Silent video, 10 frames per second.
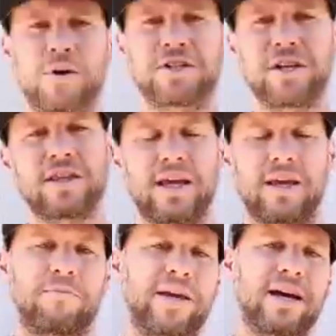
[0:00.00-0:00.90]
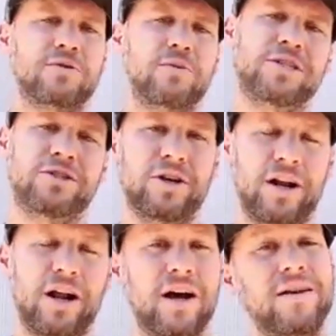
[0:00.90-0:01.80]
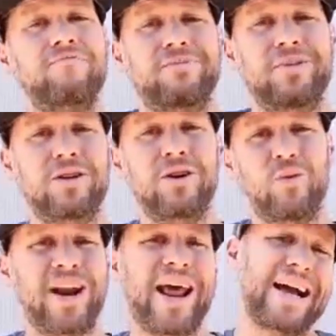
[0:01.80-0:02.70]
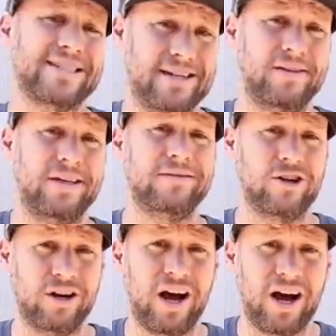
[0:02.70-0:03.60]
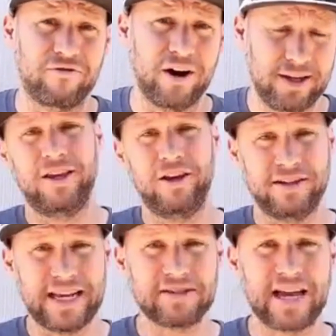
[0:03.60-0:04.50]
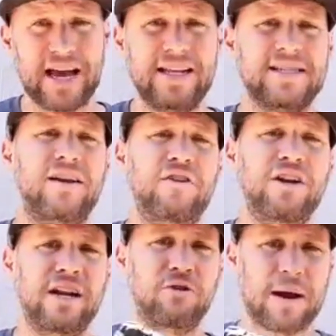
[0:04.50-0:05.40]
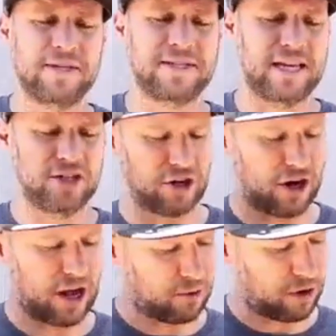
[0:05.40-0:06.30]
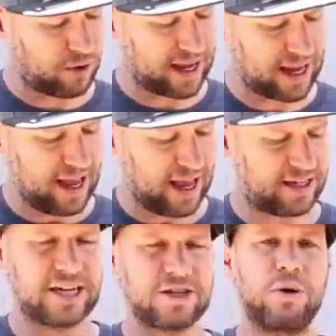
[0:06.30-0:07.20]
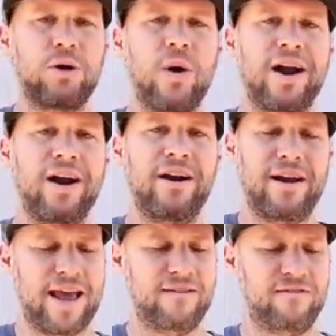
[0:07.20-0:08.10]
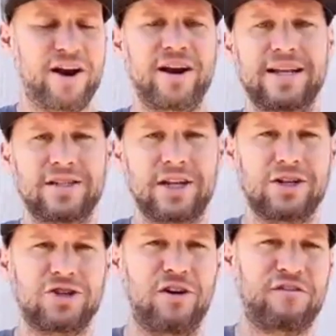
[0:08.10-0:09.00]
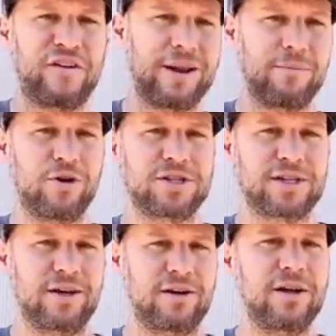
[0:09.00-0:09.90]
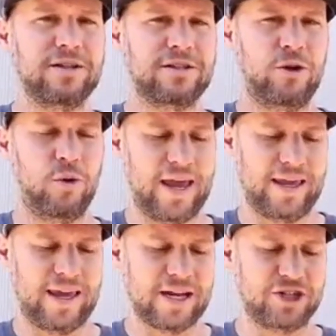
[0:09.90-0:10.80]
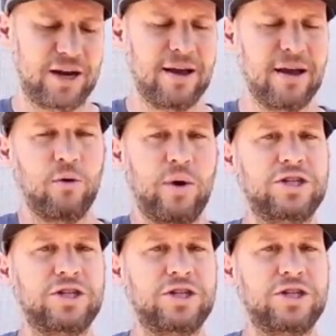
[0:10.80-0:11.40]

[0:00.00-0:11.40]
is a good thing because once you turn it on, you don't want to accidentally turn it off, right? The only downside is that if you need to grab this thing and turn it on real quick, it does require a very intentional fine motor skill to engage it, which